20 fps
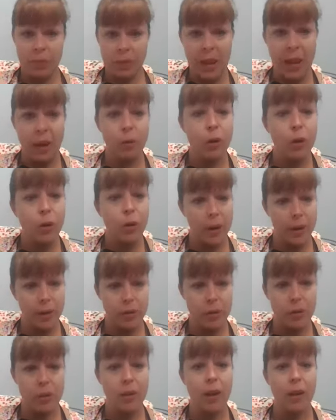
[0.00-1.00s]
That
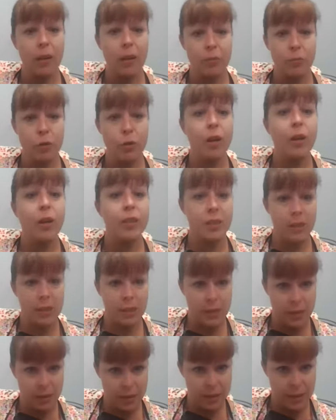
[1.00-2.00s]
requires a lot of
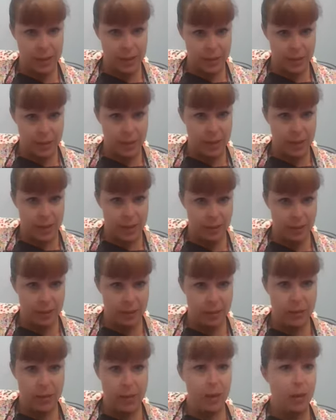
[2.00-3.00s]
trust these
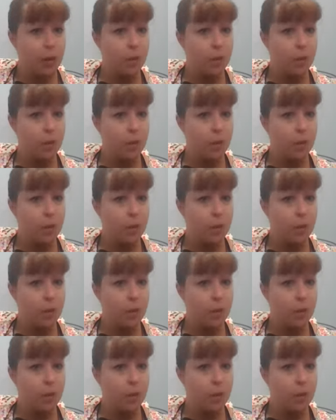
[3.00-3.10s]
days,